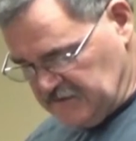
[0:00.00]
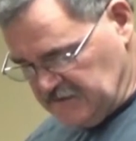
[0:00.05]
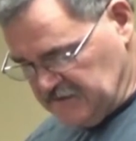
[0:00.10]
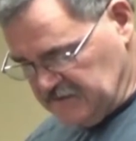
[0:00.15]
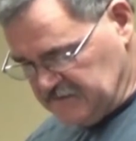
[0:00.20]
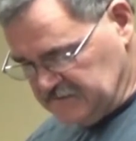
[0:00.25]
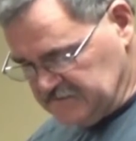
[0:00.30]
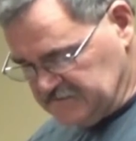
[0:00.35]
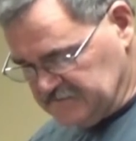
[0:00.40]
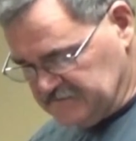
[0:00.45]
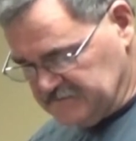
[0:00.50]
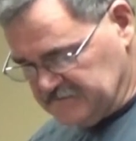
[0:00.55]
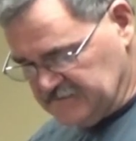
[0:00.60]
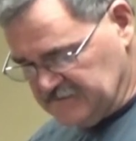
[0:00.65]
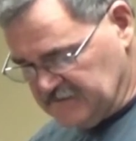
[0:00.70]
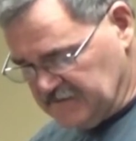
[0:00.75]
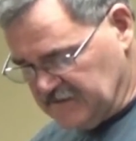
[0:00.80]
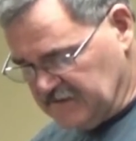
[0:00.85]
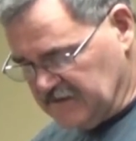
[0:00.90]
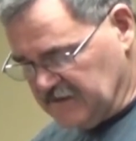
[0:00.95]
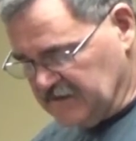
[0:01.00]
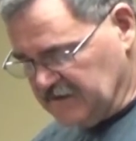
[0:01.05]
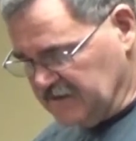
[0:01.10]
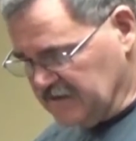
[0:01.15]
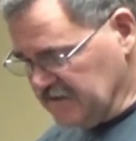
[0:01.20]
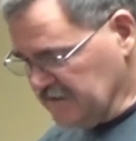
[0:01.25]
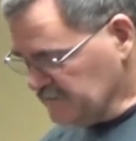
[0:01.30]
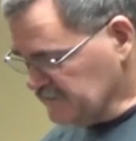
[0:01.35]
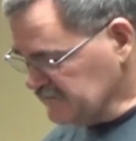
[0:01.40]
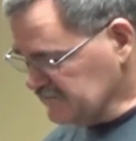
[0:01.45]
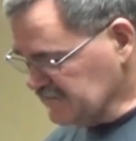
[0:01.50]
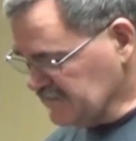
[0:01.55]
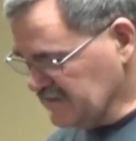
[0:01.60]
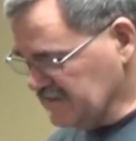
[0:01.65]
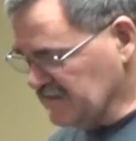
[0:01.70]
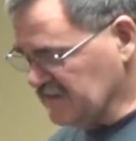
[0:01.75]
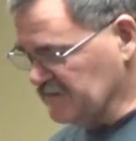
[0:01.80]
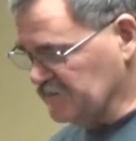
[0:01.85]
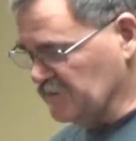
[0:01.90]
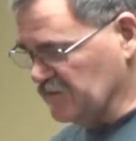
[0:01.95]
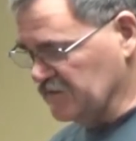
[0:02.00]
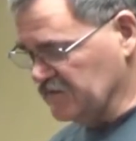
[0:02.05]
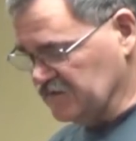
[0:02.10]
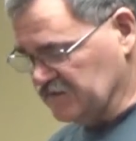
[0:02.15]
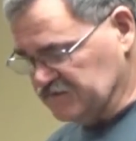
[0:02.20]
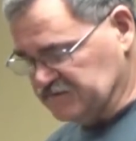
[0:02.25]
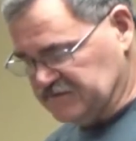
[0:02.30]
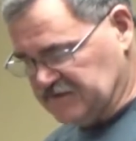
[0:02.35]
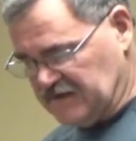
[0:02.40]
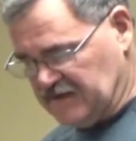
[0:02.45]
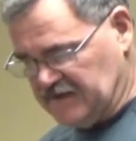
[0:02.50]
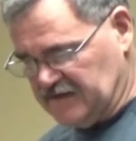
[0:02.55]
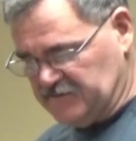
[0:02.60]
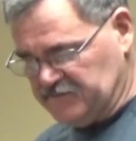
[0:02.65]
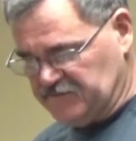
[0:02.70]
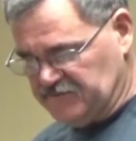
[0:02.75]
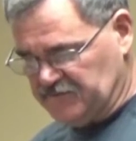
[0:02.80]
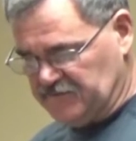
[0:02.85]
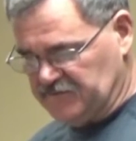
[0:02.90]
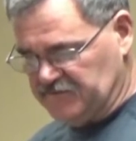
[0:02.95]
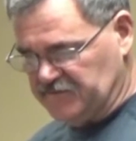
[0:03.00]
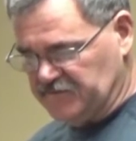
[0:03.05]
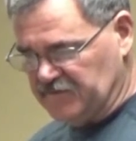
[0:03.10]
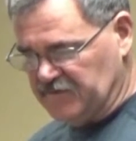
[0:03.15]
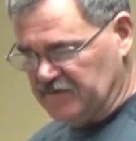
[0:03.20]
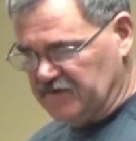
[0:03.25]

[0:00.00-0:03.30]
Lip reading: and it was another one of those times of